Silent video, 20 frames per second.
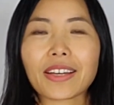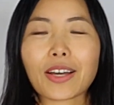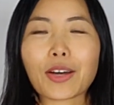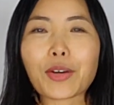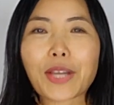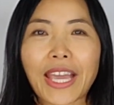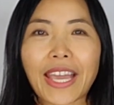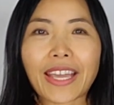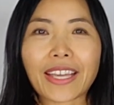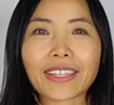
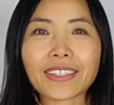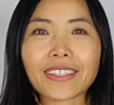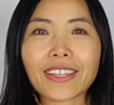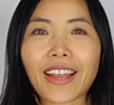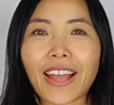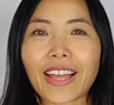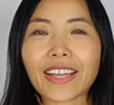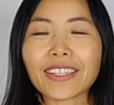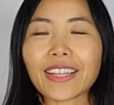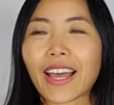Okay,
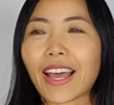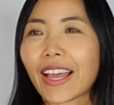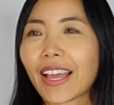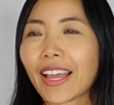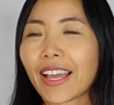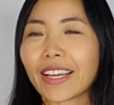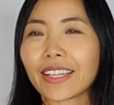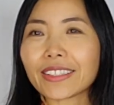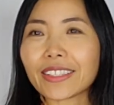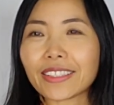tonight I
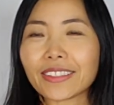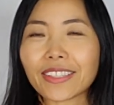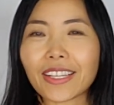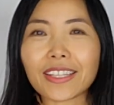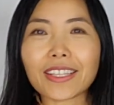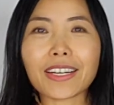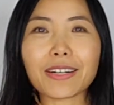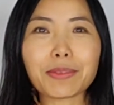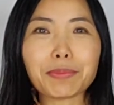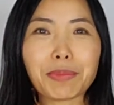had
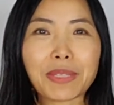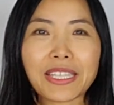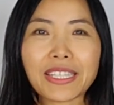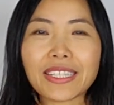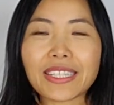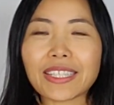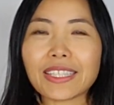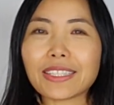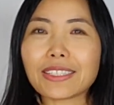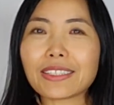another
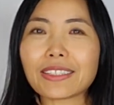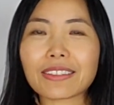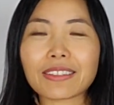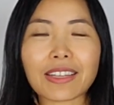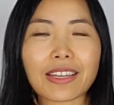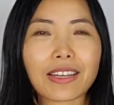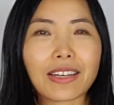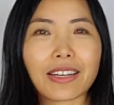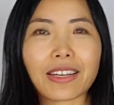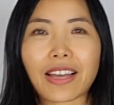
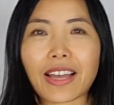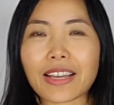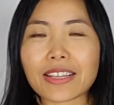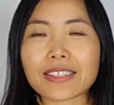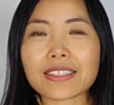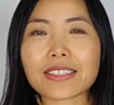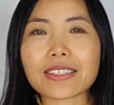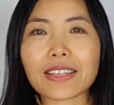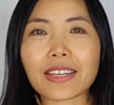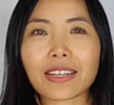meeting
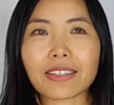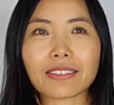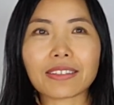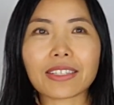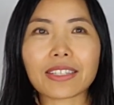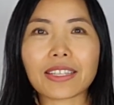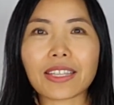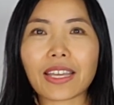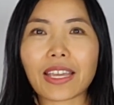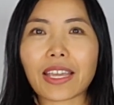as
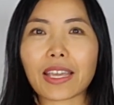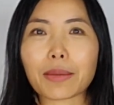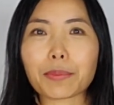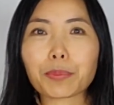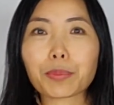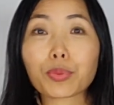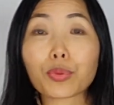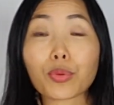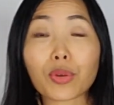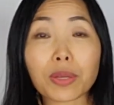the
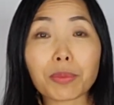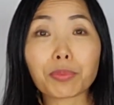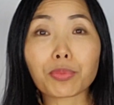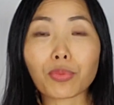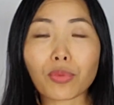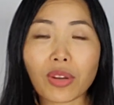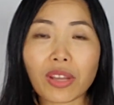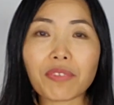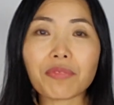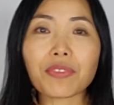
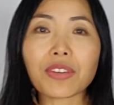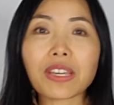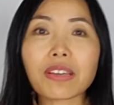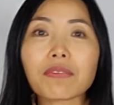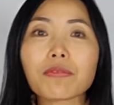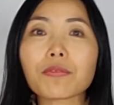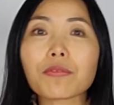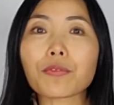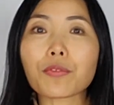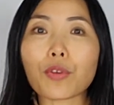
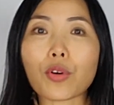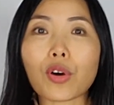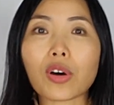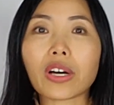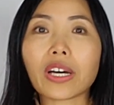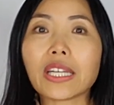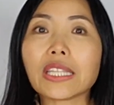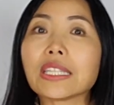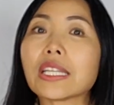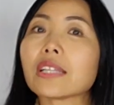pre-briefing
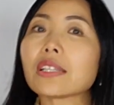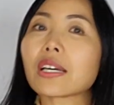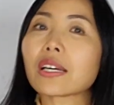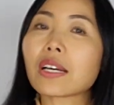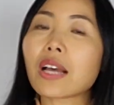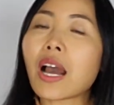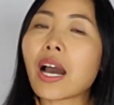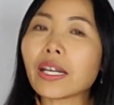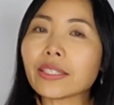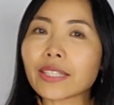for another
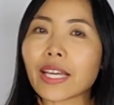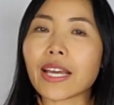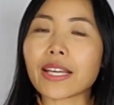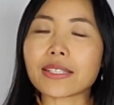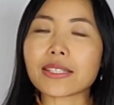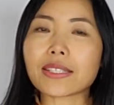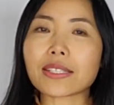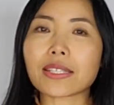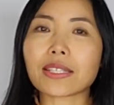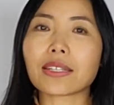
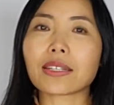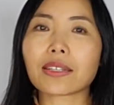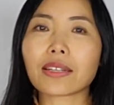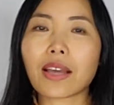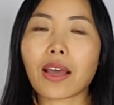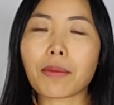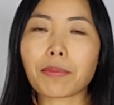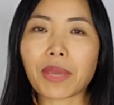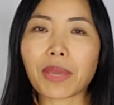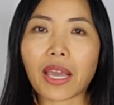contest
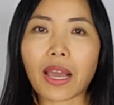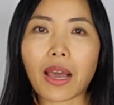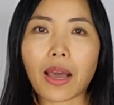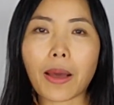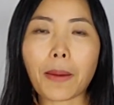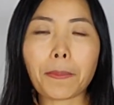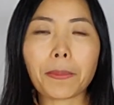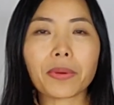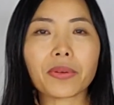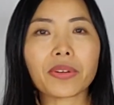coming
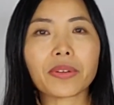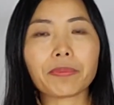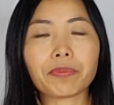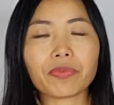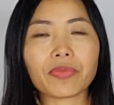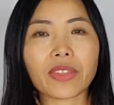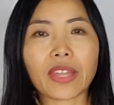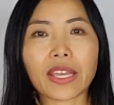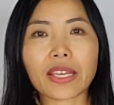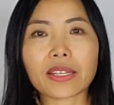up
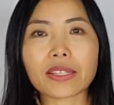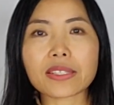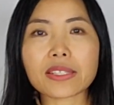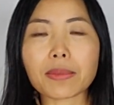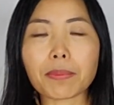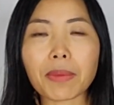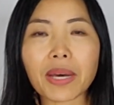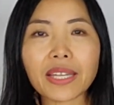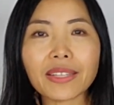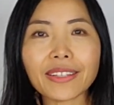
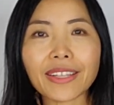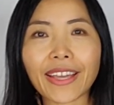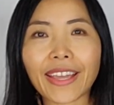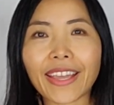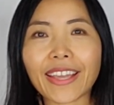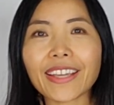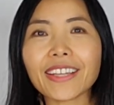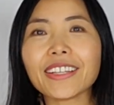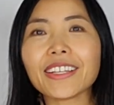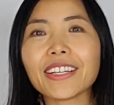next
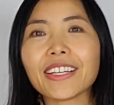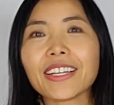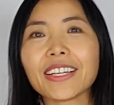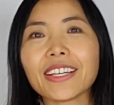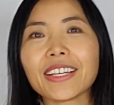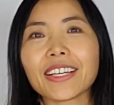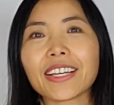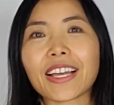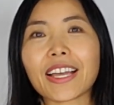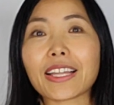Monday,
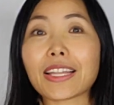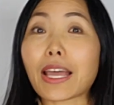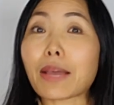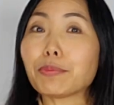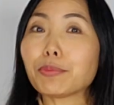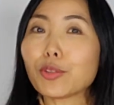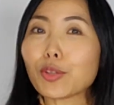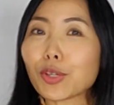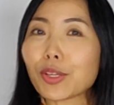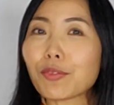and
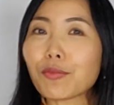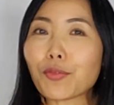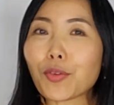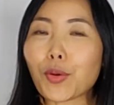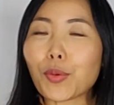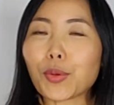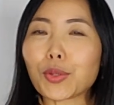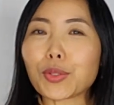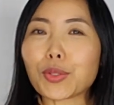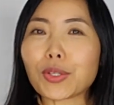I'm looking
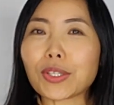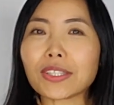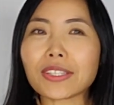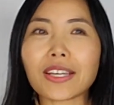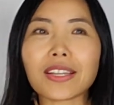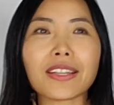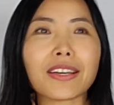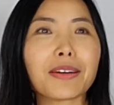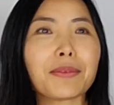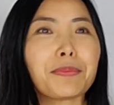forward to
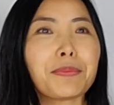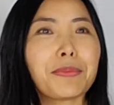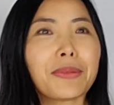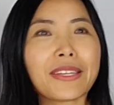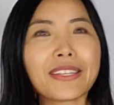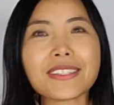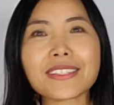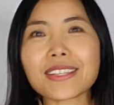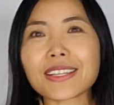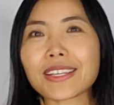another
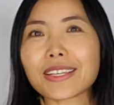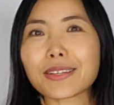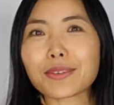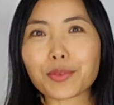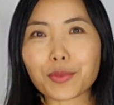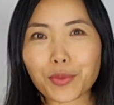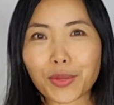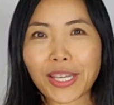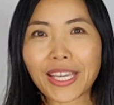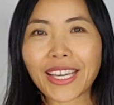busy
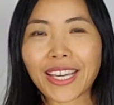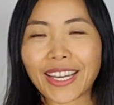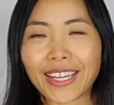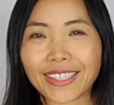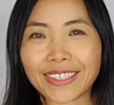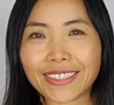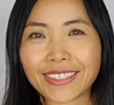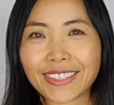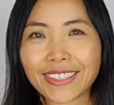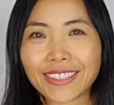
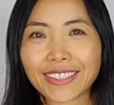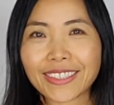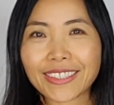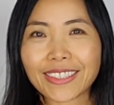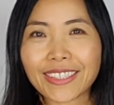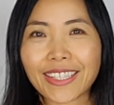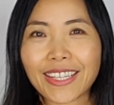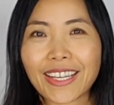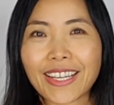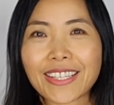weekend.
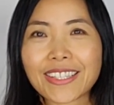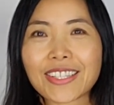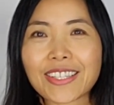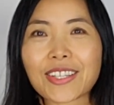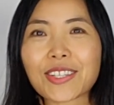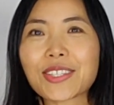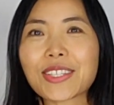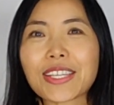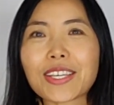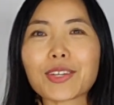
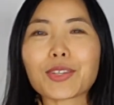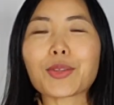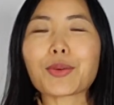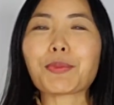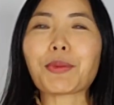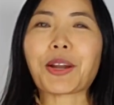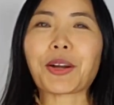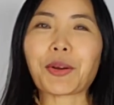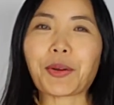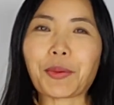So see you
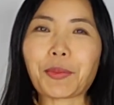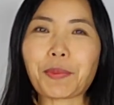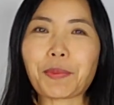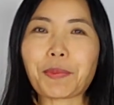tomorrow.